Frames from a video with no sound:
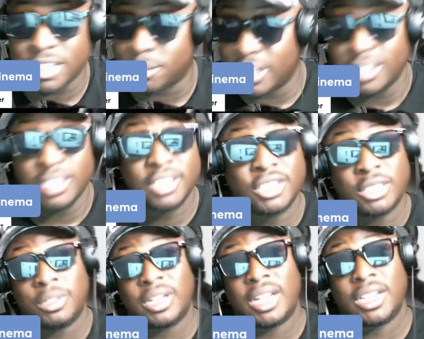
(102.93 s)
I've been hitting the gym a
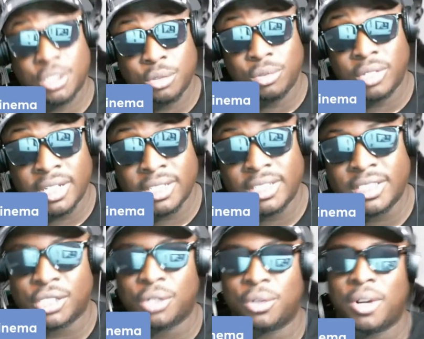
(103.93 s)
lot, too, lately,
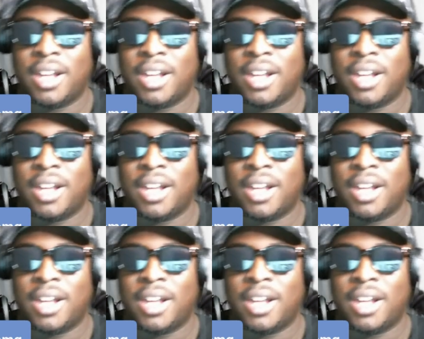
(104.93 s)
so I